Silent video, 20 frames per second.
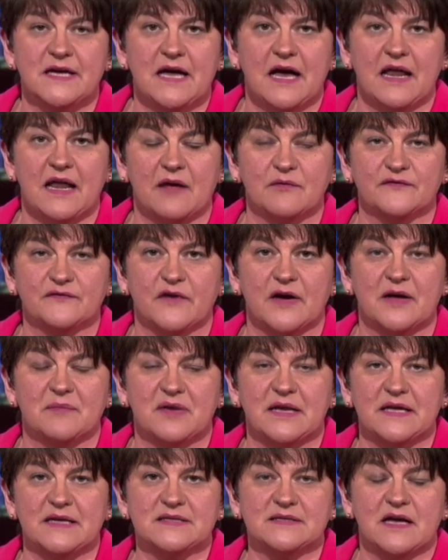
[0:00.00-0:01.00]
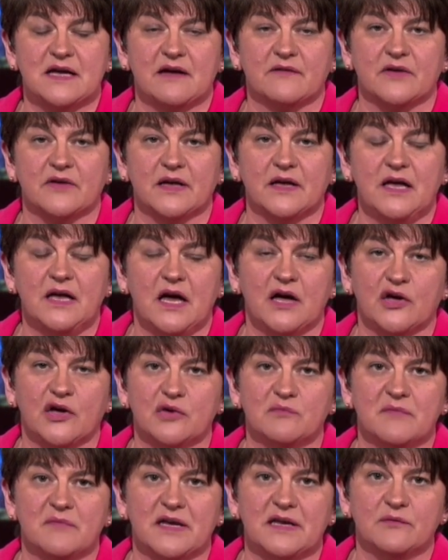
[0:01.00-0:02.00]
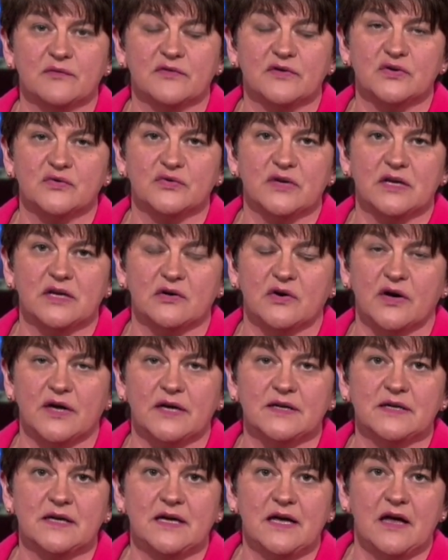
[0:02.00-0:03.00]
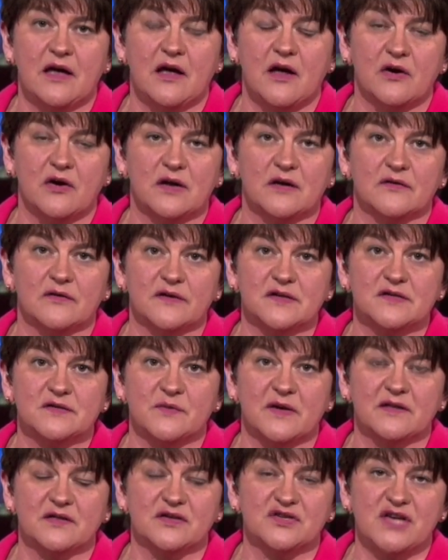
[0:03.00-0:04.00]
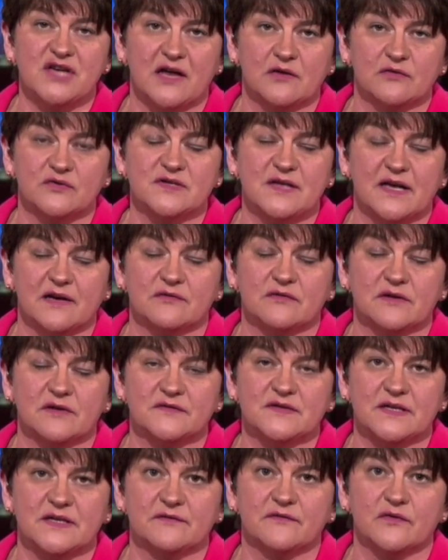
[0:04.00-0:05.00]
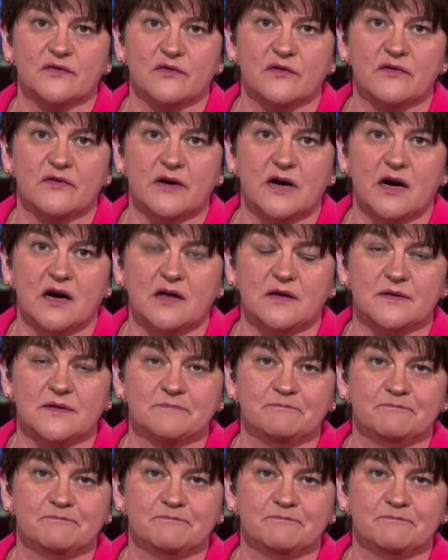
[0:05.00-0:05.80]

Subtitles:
And I was very pleased to have a good meeting with Tony Lloyd earlier this week, the Shadow Secretary of State for Northern Ireland.